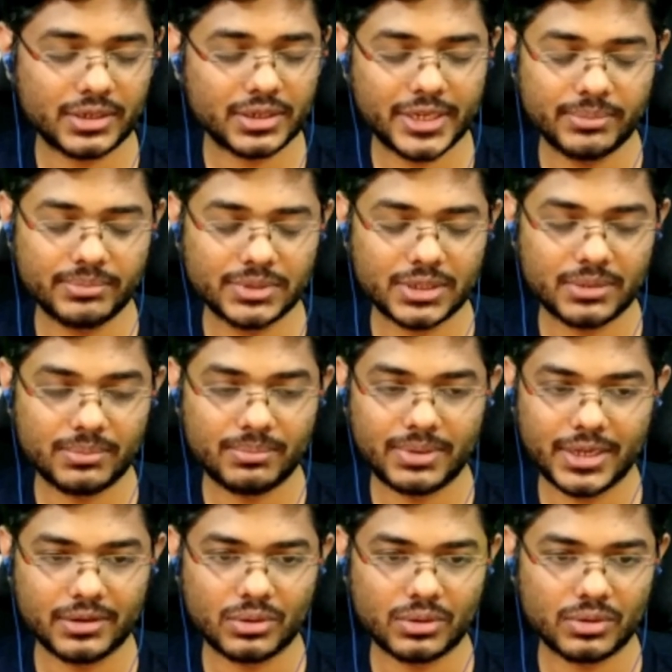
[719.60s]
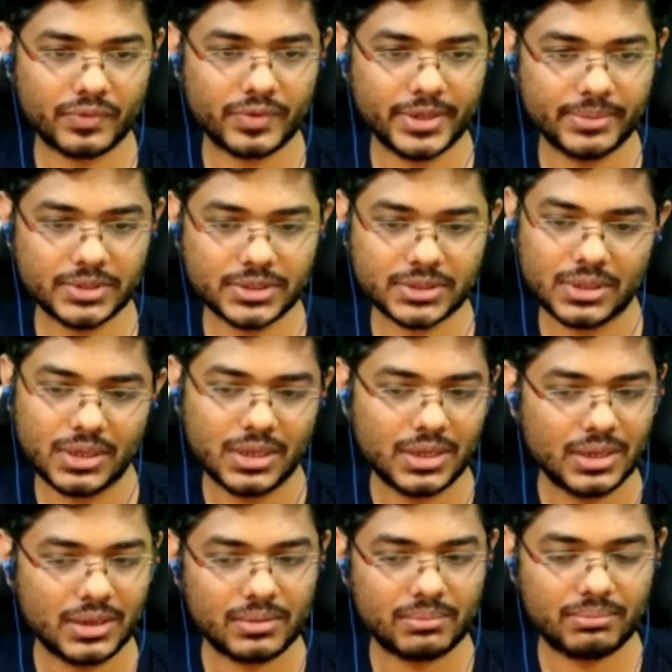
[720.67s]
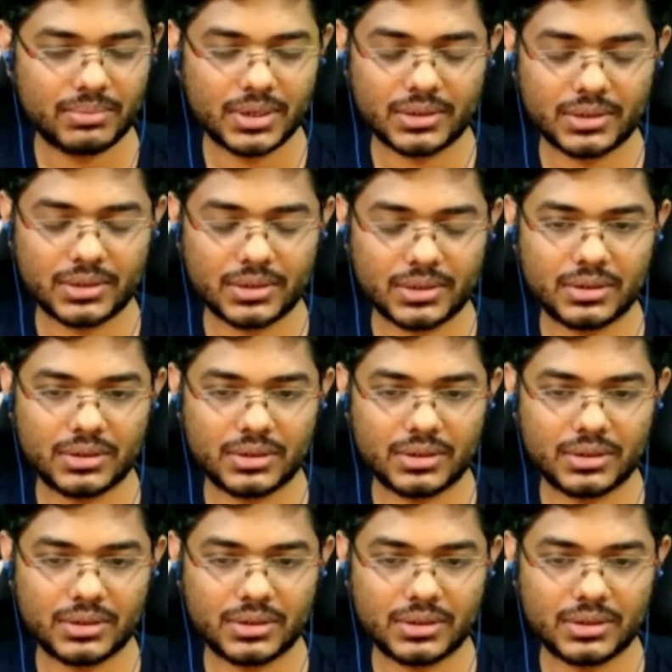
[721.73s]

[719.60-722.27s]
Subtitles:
at games and playing a lot of games. But